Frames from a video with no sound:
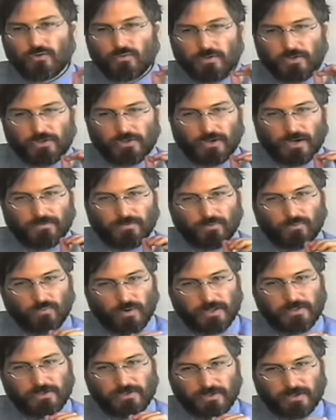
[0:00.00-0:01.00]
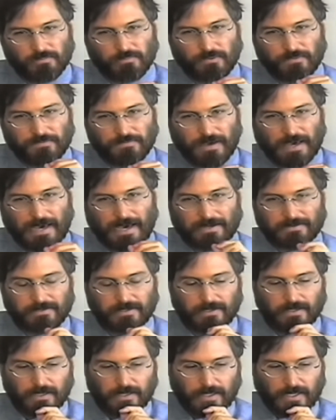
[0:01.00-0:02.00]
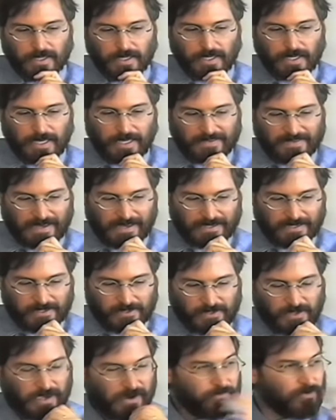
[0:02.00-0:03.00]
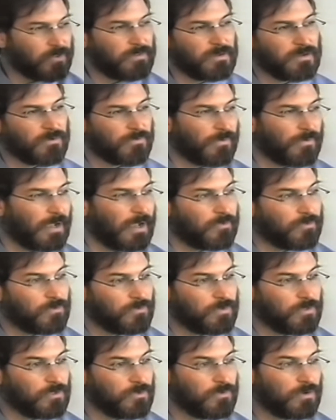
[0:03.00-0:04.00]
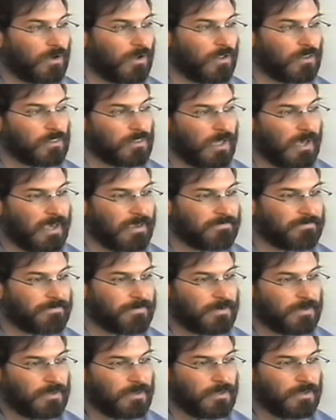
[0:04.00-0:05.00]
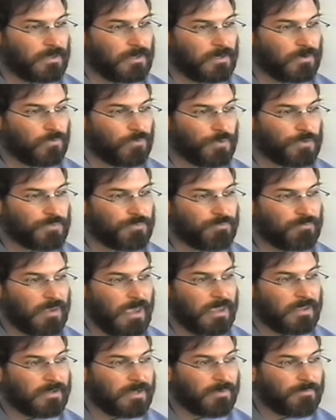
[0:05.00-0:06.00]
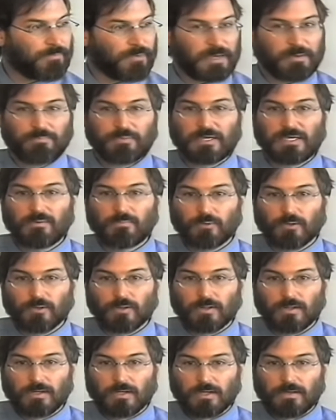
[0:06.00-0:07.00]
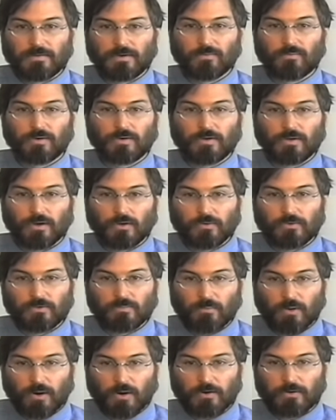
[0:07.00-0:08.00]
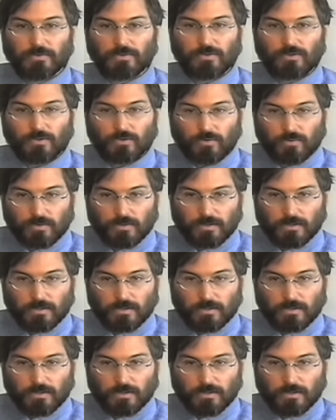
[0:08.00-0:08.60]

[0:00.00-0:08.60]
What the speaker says: you discover one simple fact, and that is everything around you that you call life was made up by people that were no smarter than you.